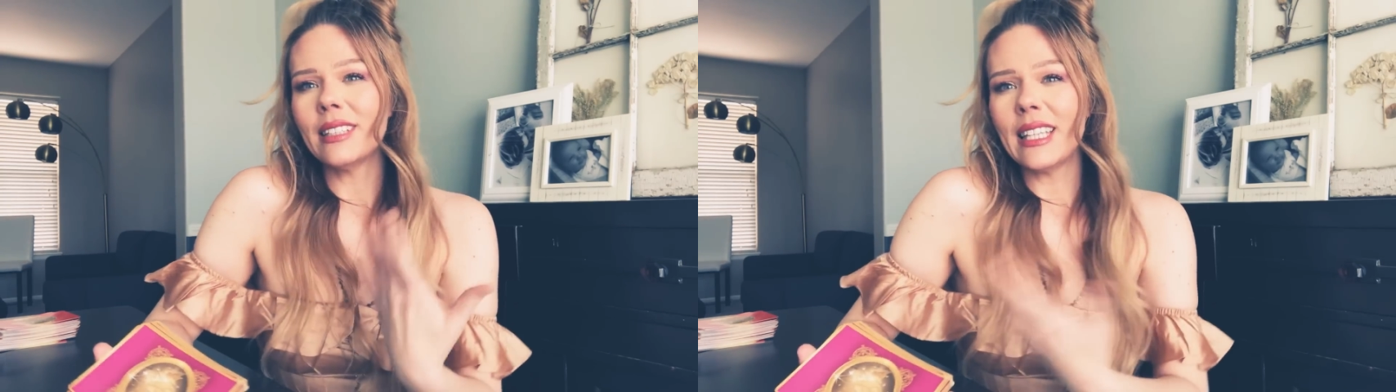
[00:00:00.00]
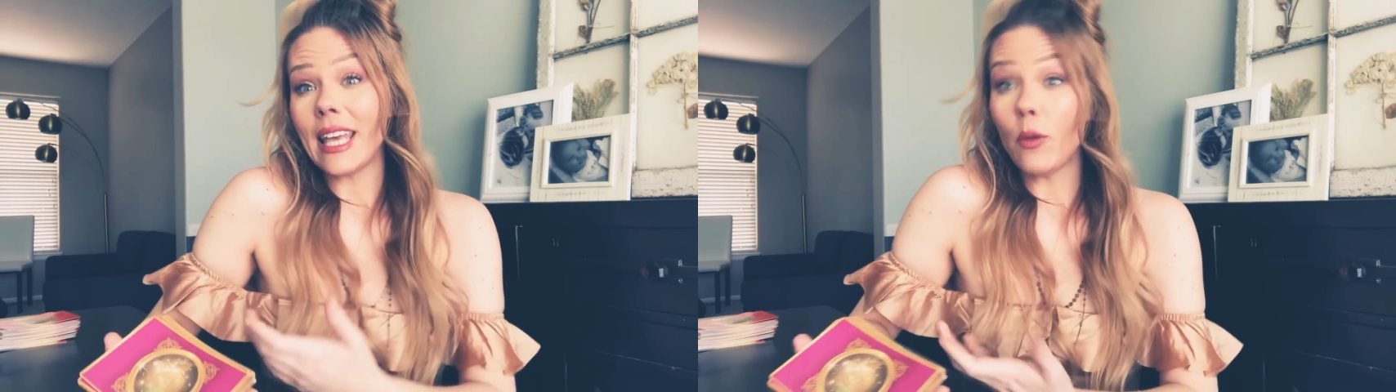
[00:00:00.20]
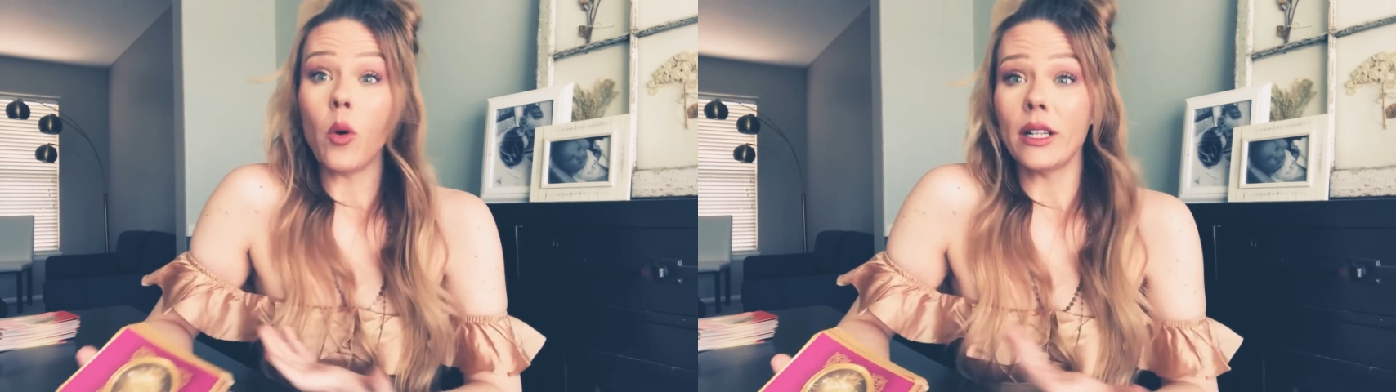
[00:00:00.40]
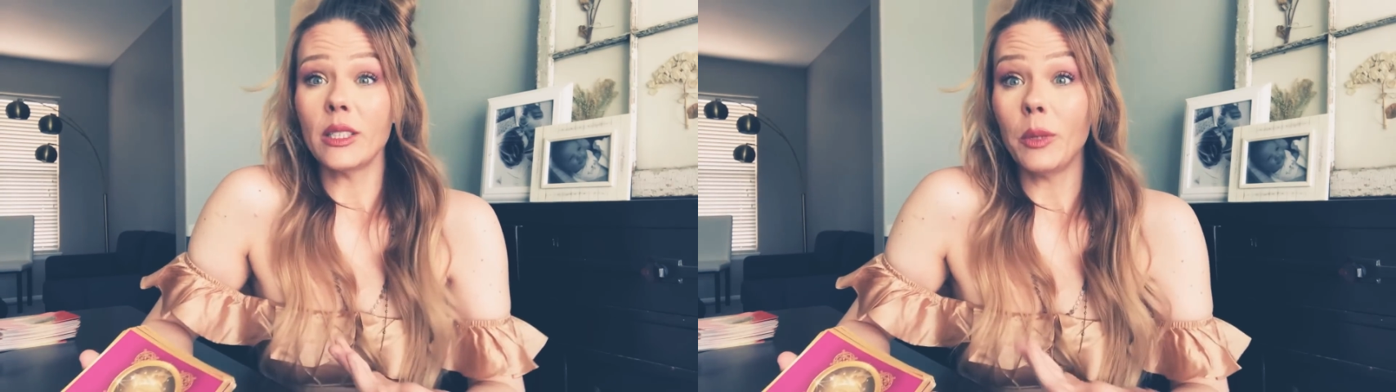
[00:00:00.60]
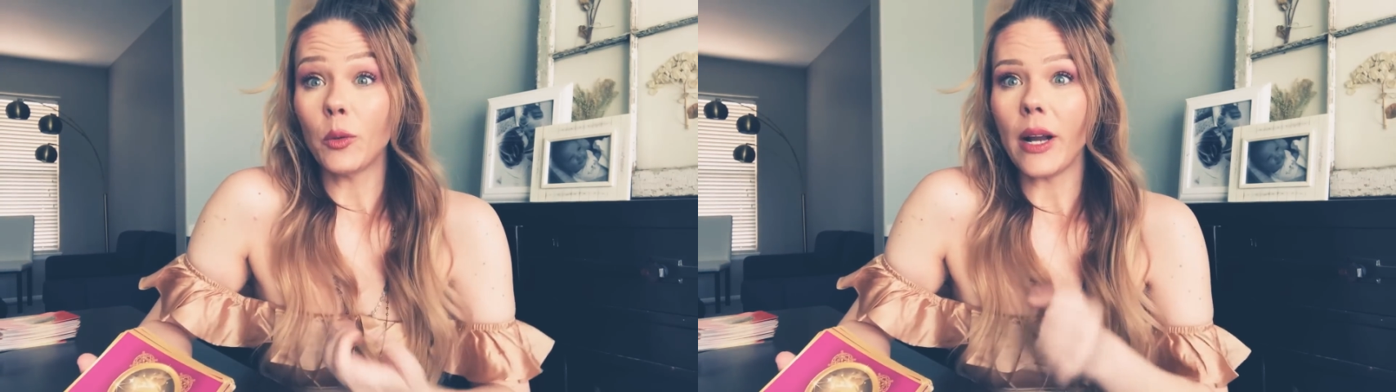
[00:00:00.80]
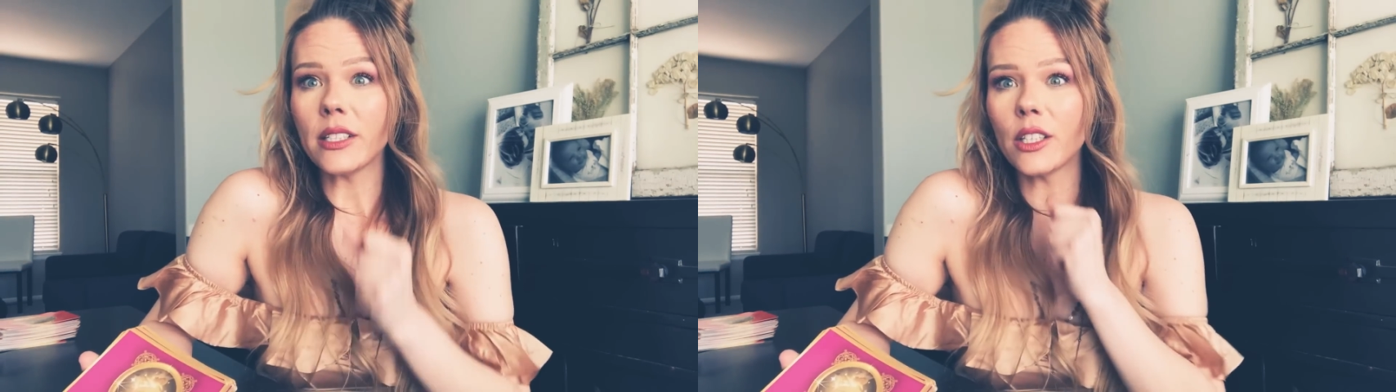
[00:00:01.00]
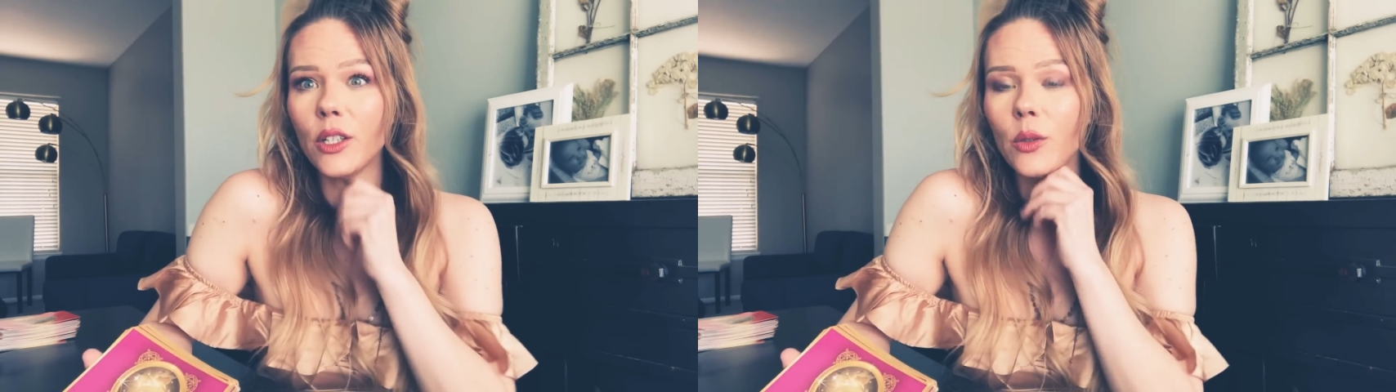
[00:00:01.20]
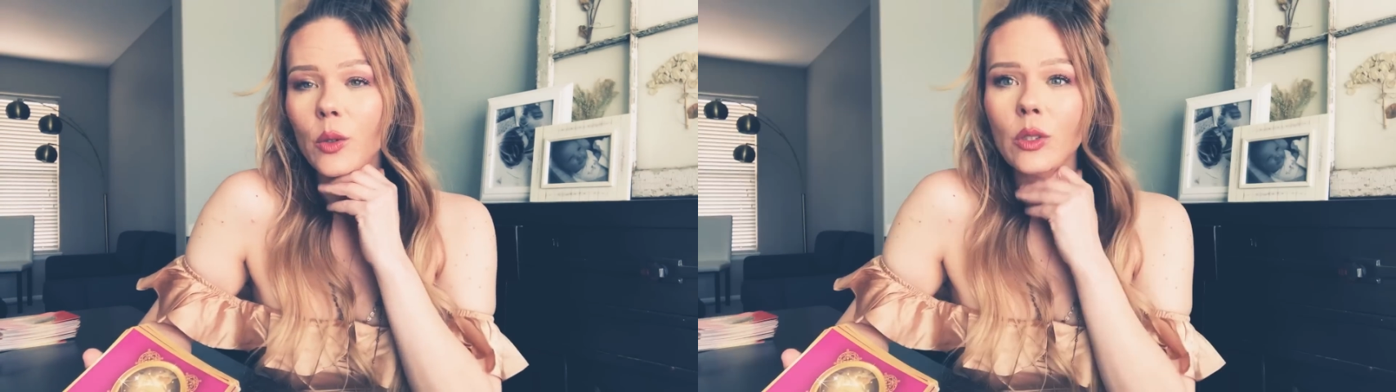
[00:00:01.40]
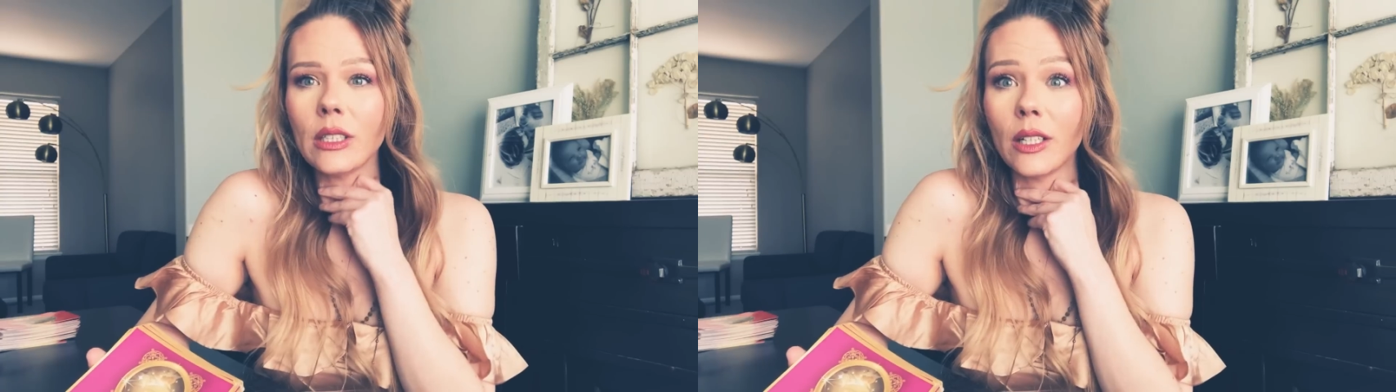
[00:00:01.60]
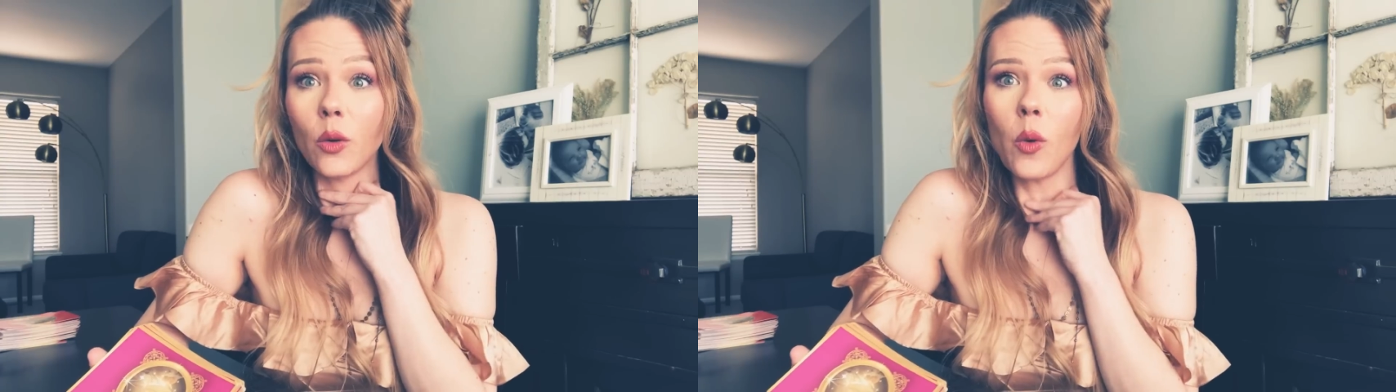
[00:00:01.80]
they want to be rescued
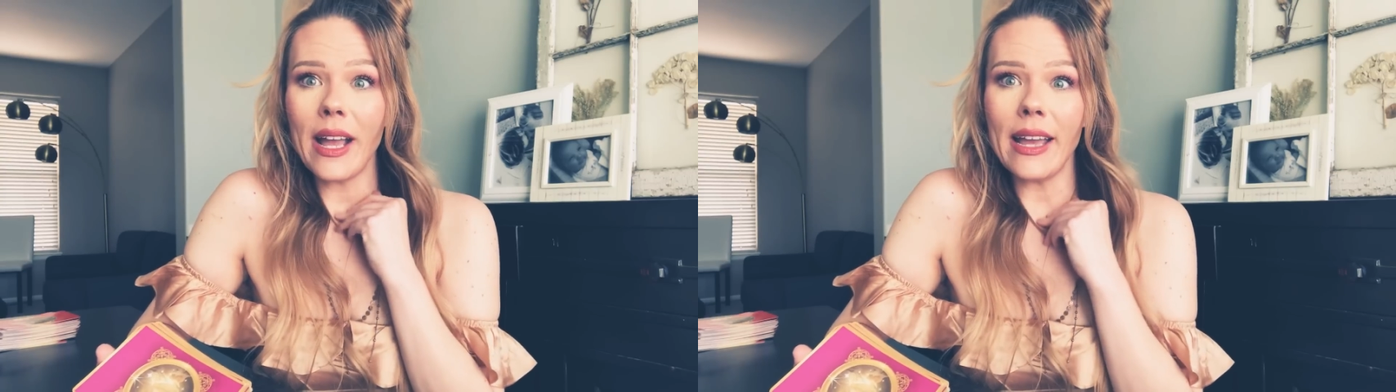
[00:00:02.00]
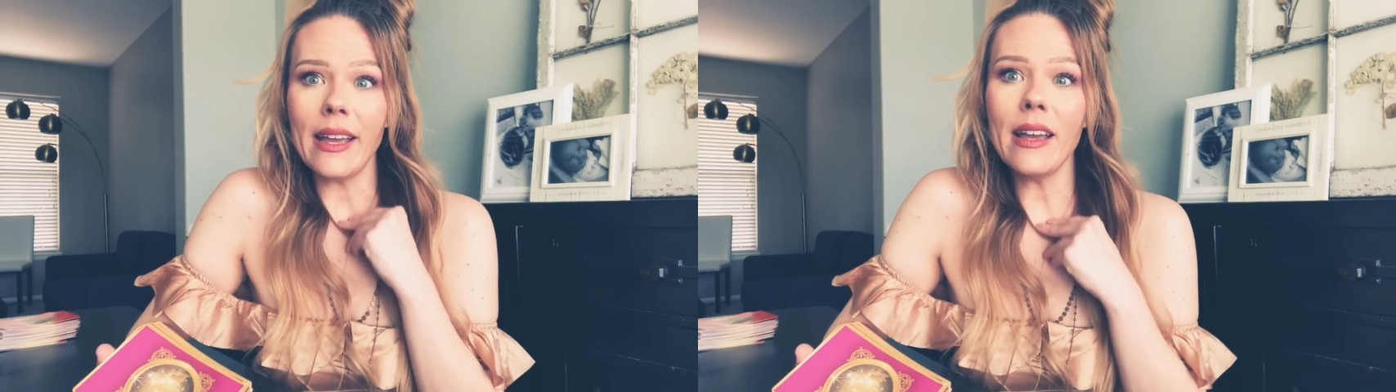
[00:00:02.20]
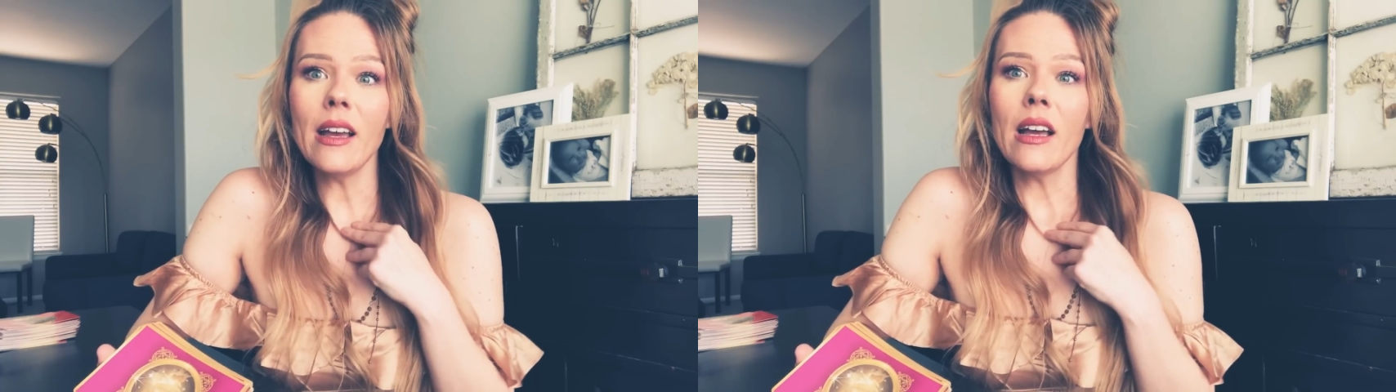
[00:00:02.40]
in a way,